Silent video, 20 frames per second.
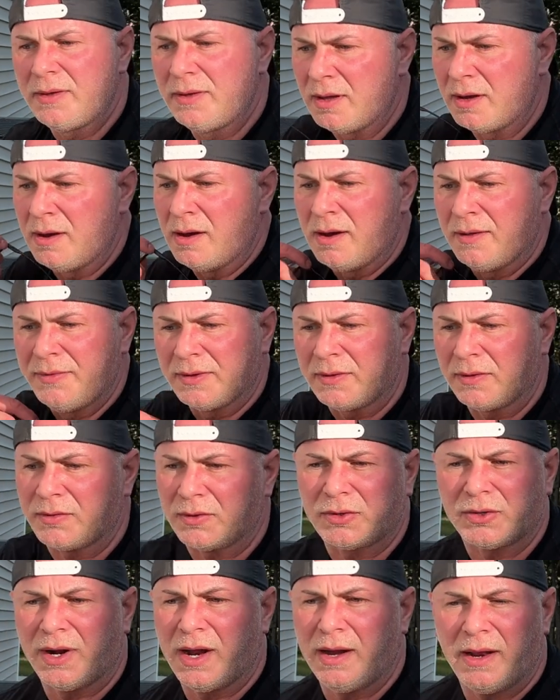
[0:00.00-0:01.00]
Uh, this is
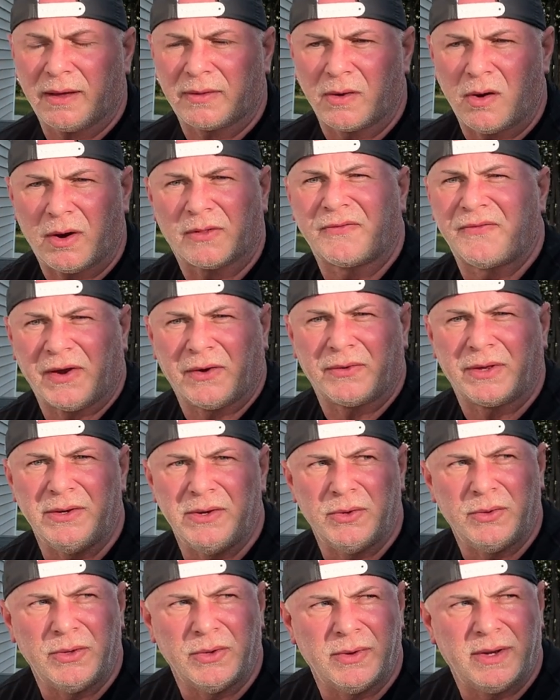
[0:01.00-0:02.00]
a Train XR, it's a fairly
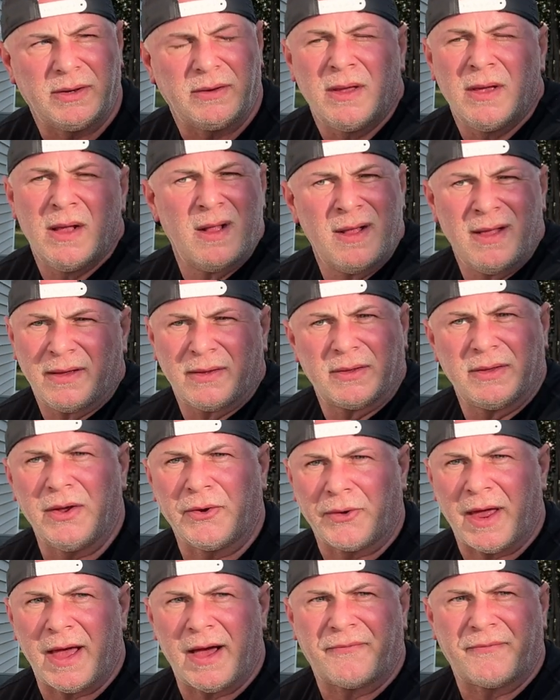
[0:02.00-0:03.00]
new unit, year
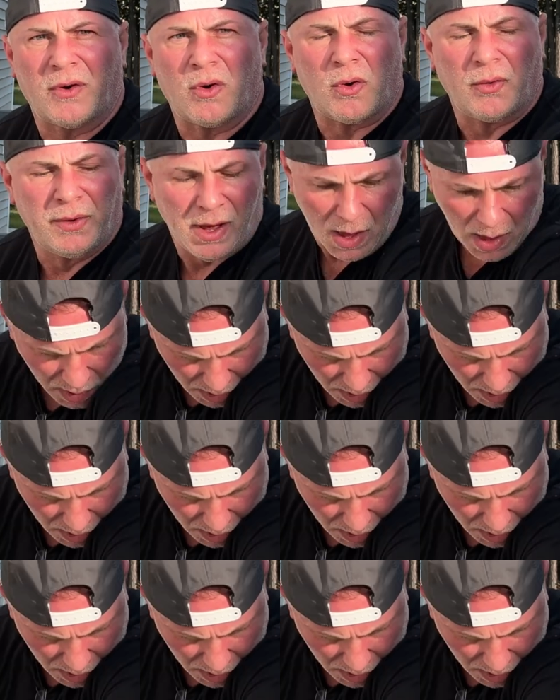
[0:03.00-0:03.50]
and a half old.